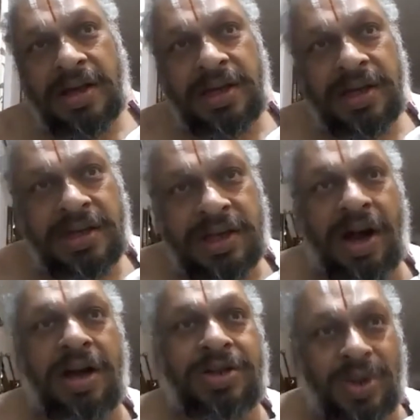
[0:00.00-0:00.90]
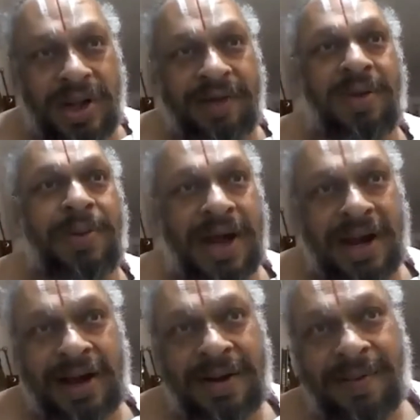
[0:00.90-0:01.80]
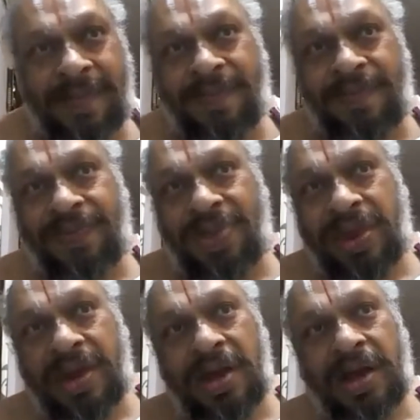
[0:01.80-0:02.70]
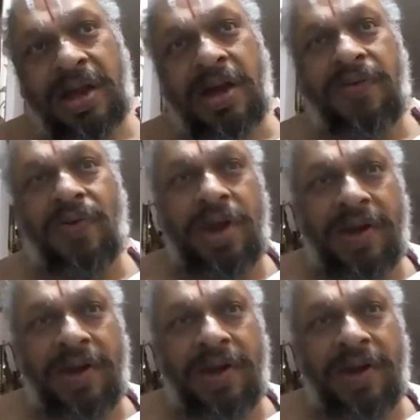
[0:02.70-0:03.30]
Salt should never be added. Therefore,